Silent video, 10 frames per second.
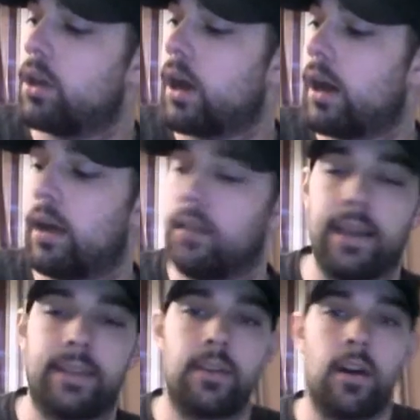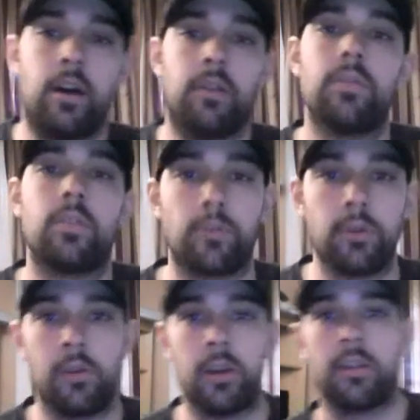uh, like the, the
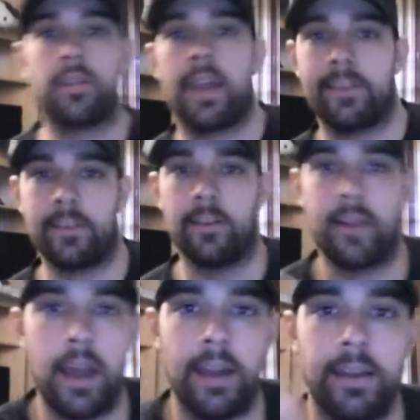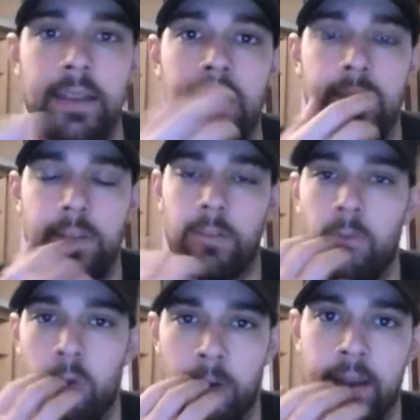Ruger, the SR-9, and the
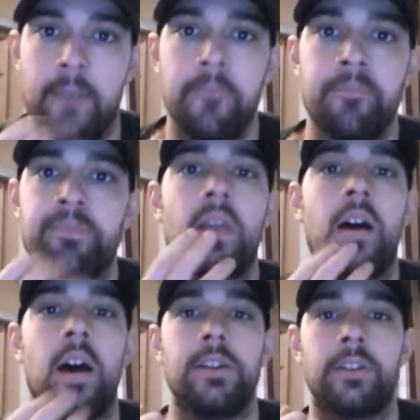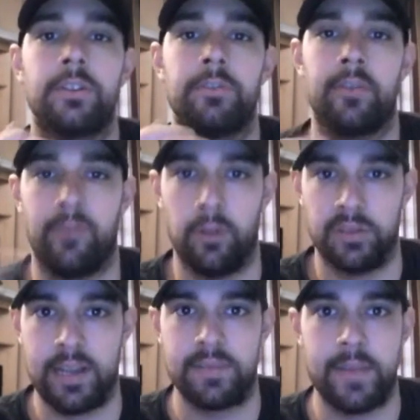SR-40. Uh, you can run
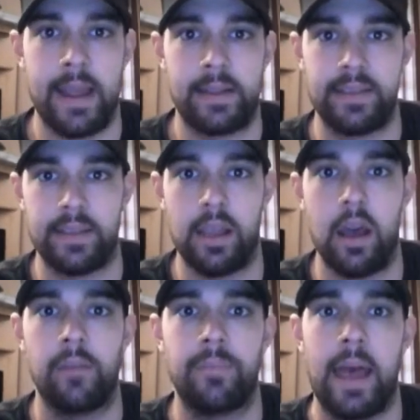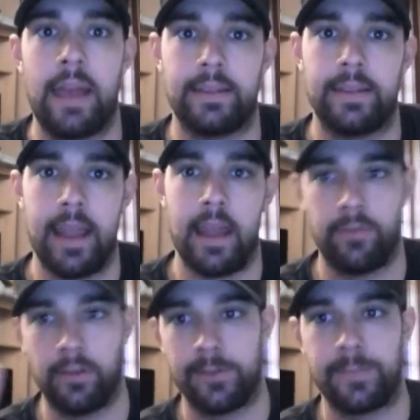full-size mags in the compact, and they have
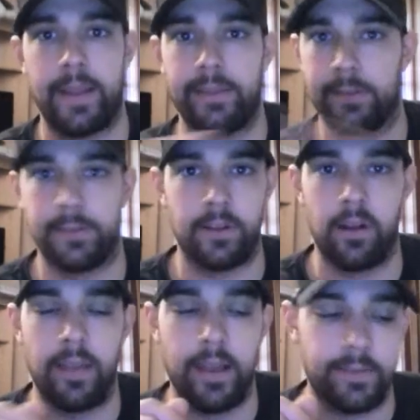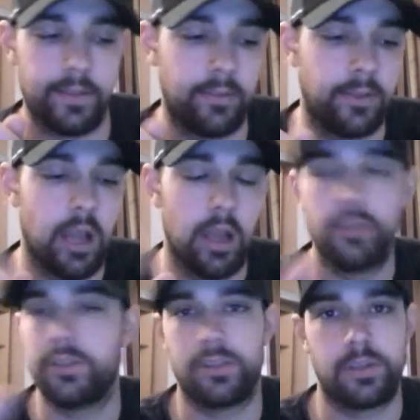little spacers and all that stuff.
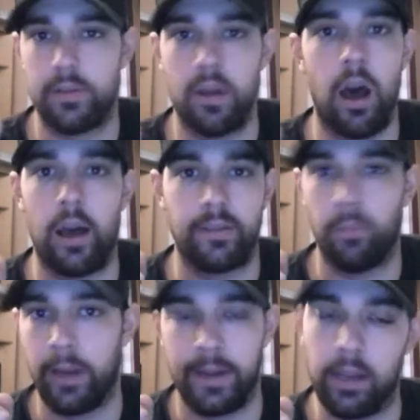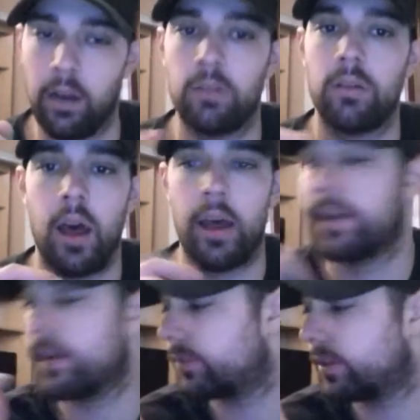Just awesome way to go. Uh, I
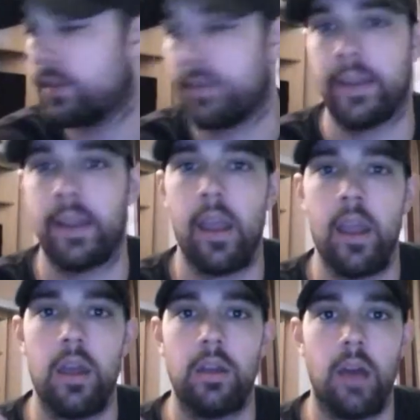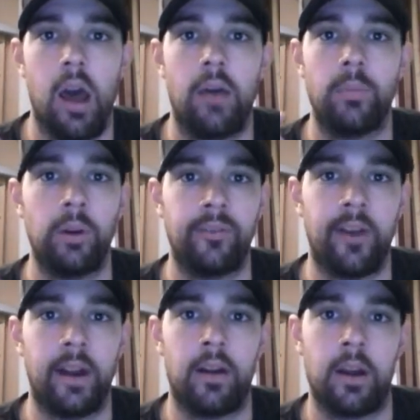definitely think uh, more
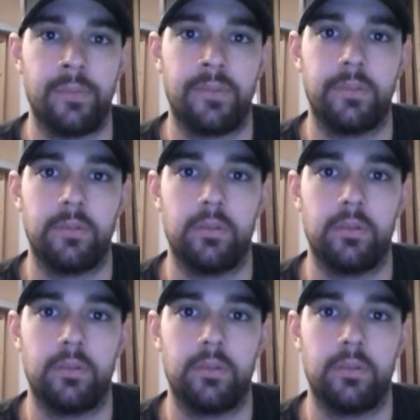firearms